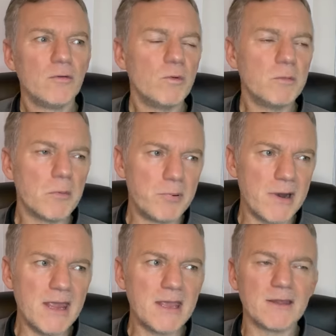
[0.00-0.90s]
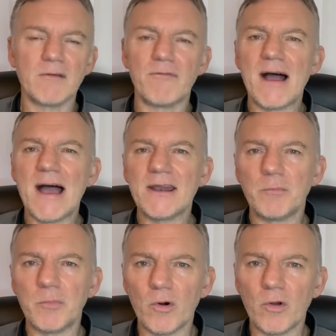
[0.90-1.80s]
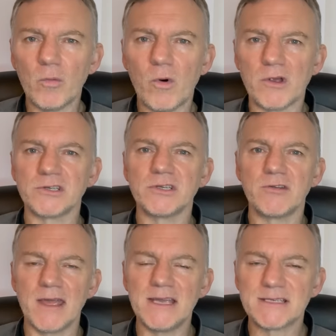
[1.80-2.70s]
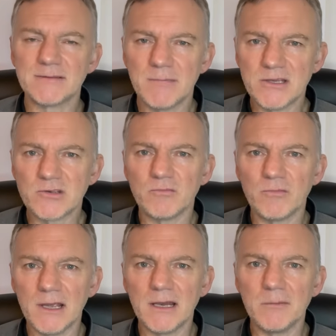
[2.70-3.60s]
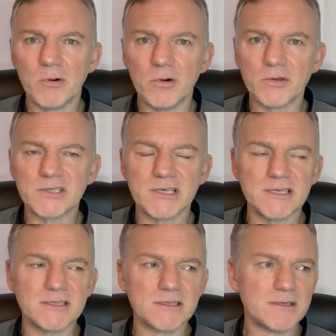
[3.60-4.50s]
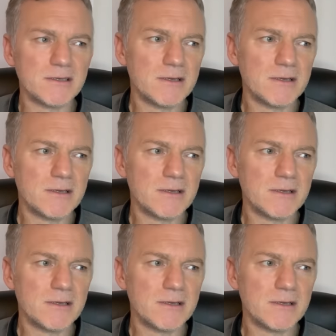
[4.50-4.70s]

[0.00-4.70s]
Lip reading: We were breaking. The final ball wasn't great. Made some really poor decisions.